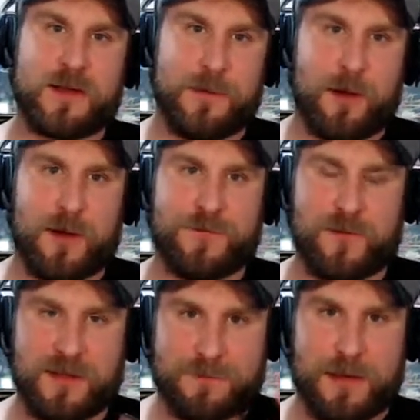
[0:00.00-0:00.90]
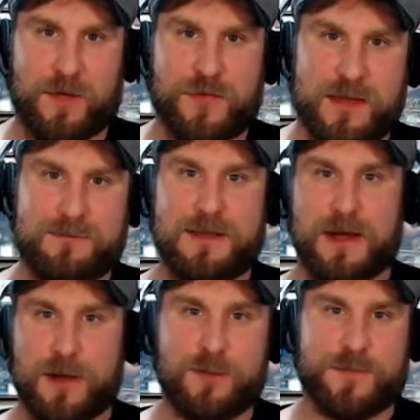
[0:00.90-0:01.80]
come all for this belt that,
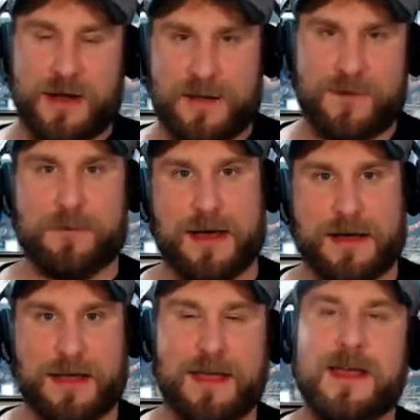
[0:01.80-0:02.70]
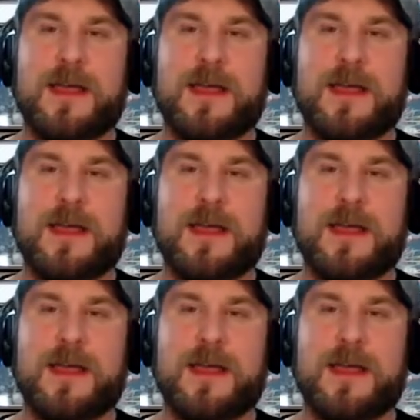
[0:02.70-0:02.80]
is for everybody.